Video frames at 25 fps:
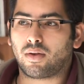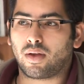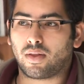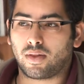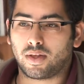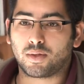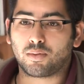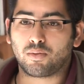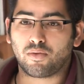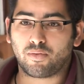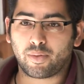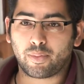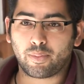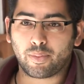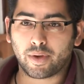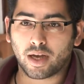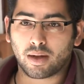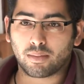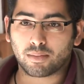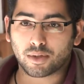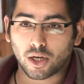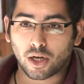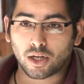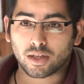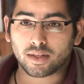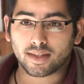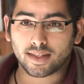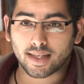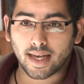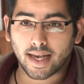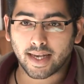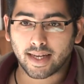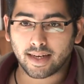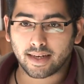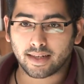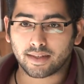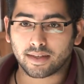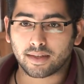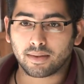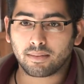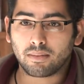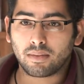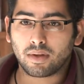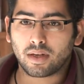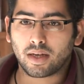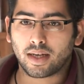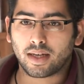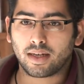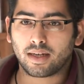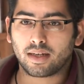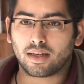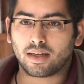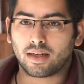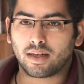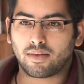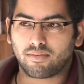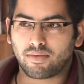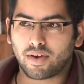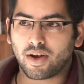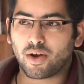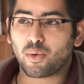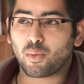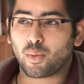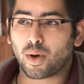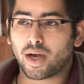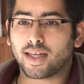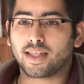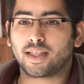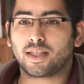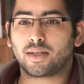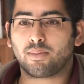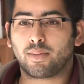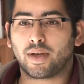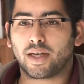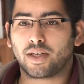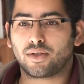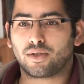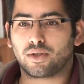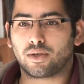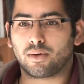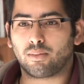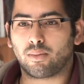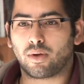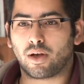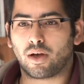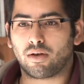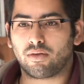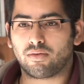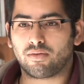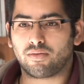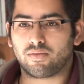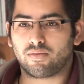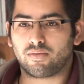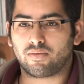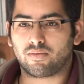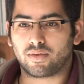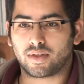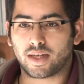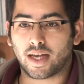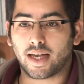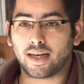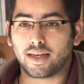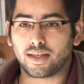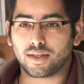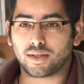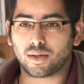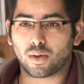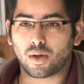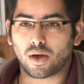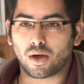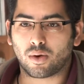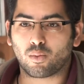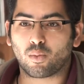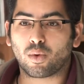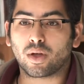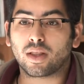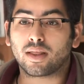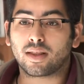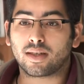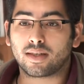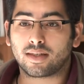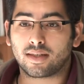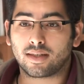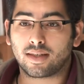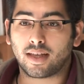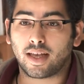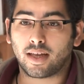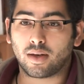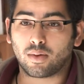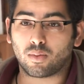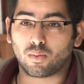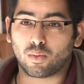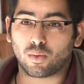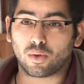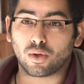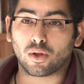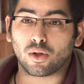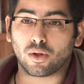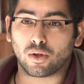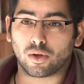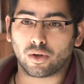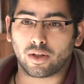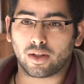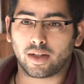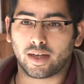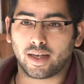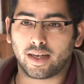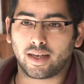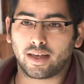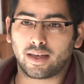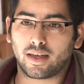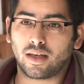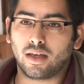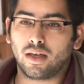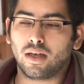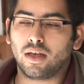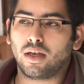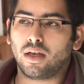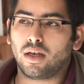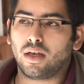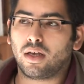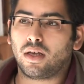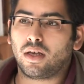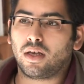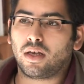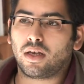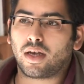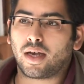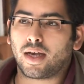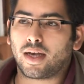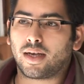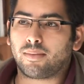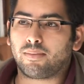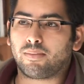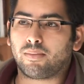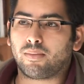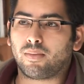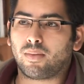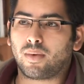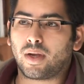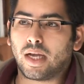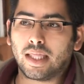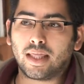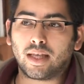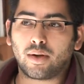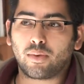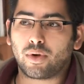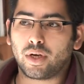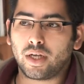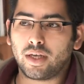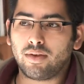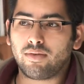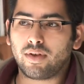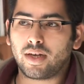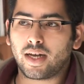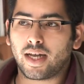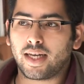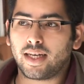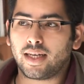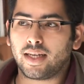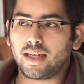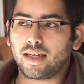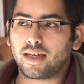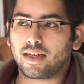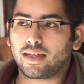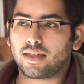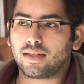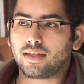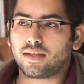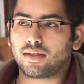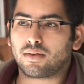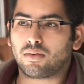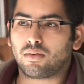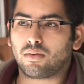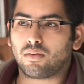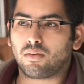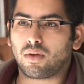this movement becomes called Zionism, and a very wide spectrum of Zionist thought, what this state would look like. And there were even ideas,